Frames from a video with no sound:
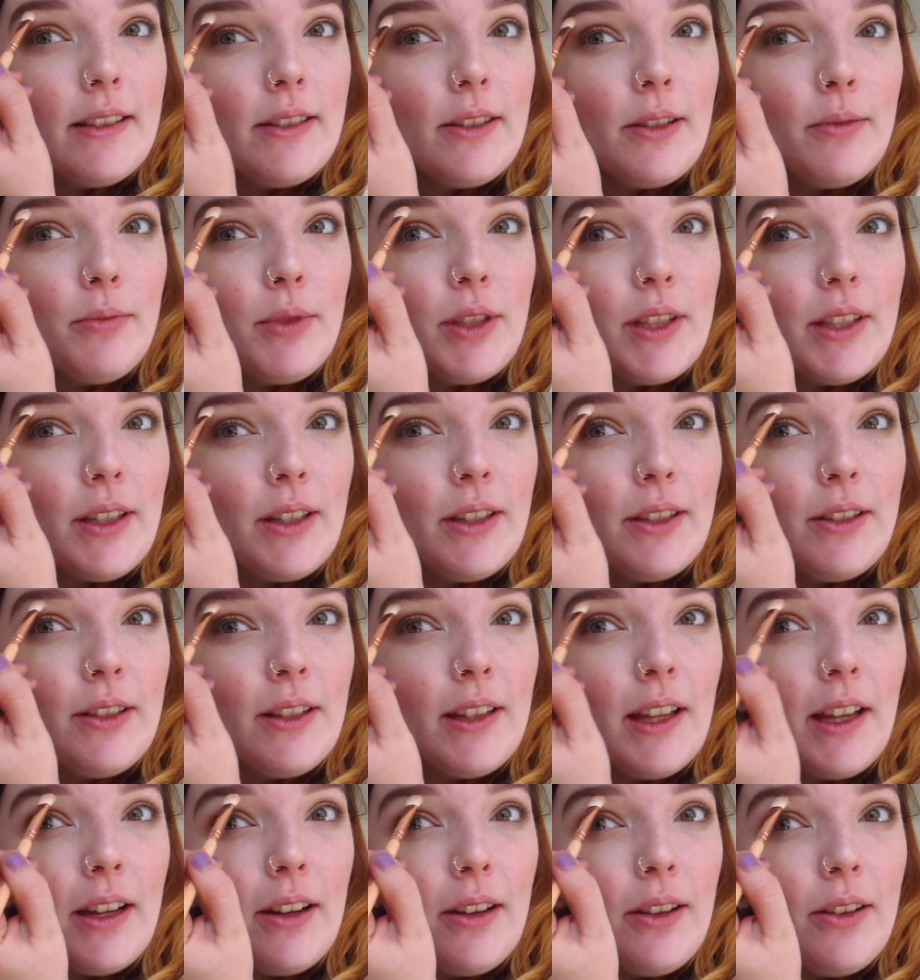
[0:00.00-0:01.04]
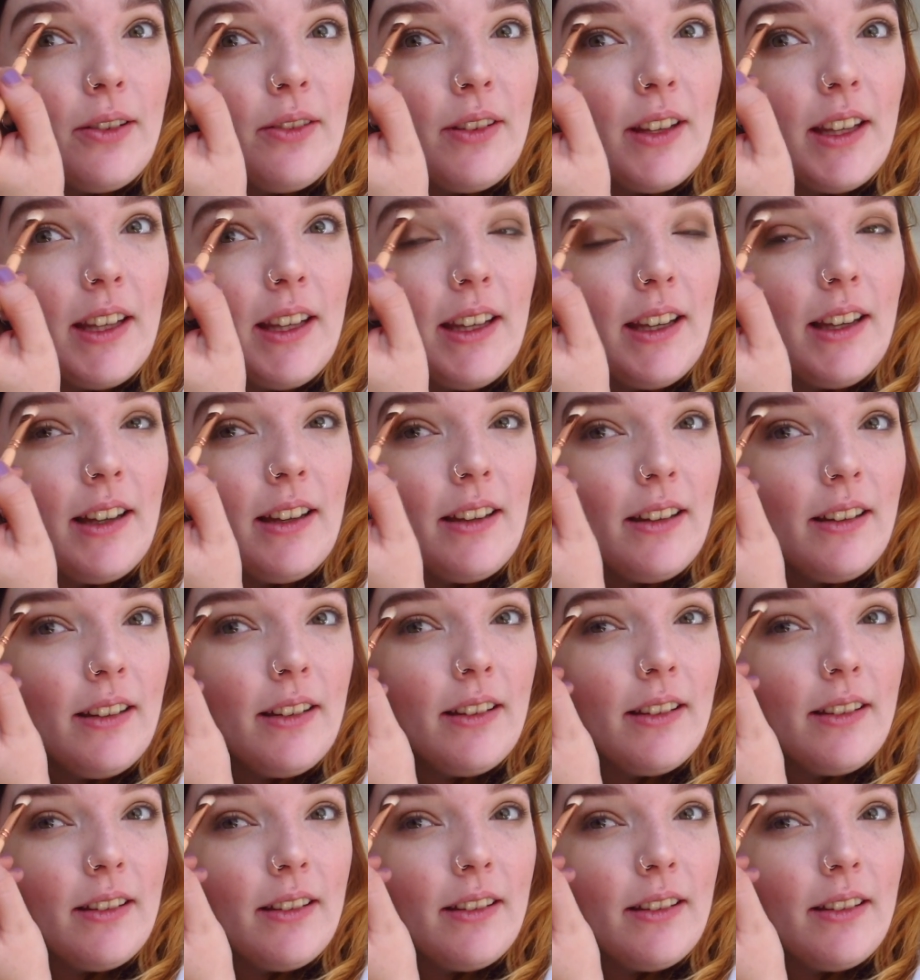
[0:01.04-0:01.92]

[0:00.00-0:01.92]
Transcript: So I'm just going to do that over here.